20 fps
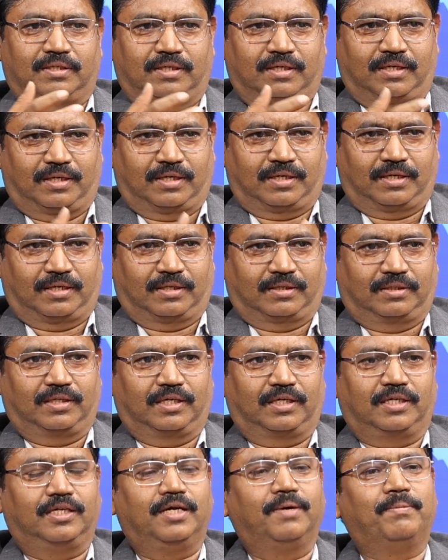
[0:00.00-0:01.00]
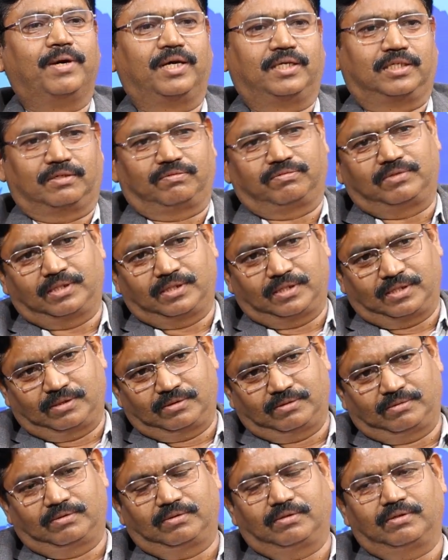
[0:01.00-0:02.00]
the image of
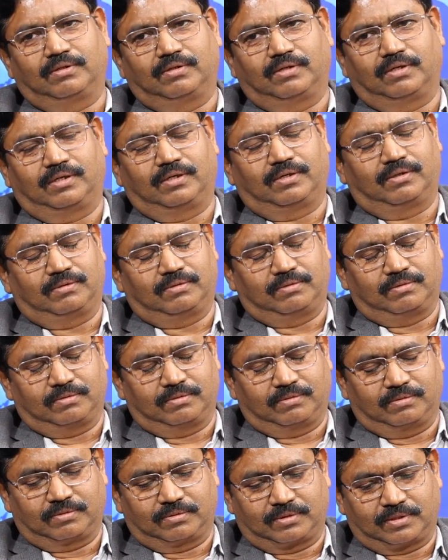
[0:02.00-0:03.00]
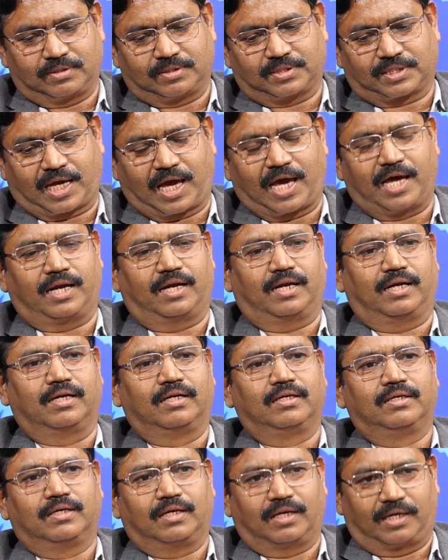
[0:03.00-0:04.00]
the scan
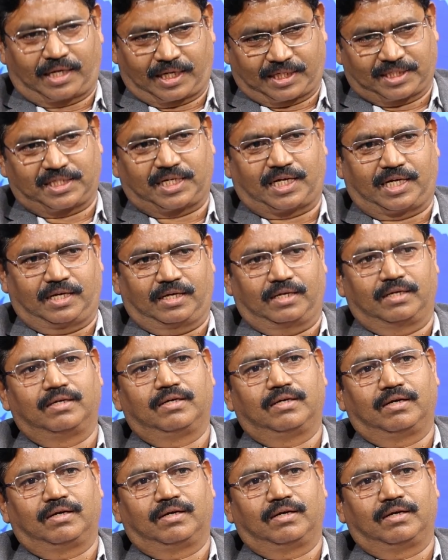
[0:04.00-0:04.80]
or X-ray